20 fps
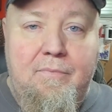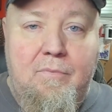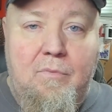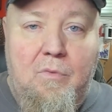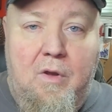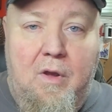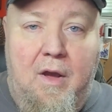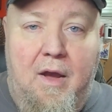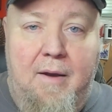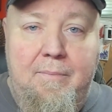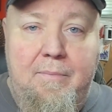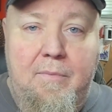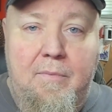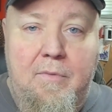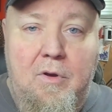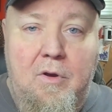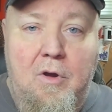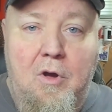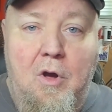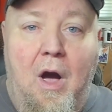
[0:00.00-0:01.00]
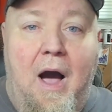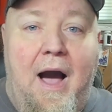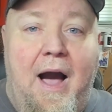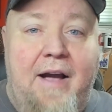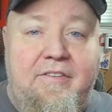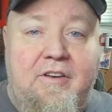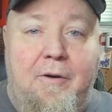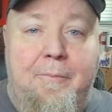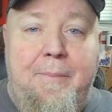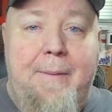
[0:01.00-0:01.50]
Okay? I
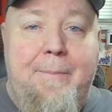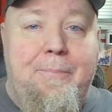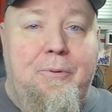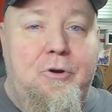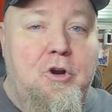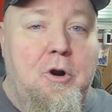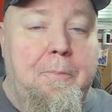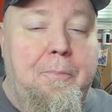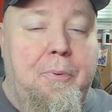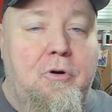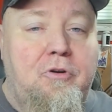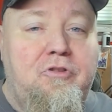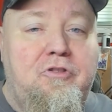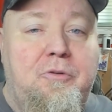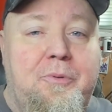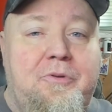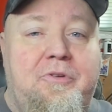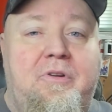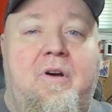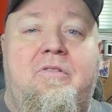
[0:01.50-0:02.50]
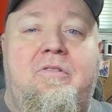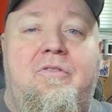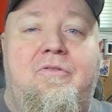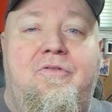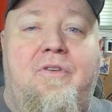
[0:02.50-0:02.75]
tell people your personal protection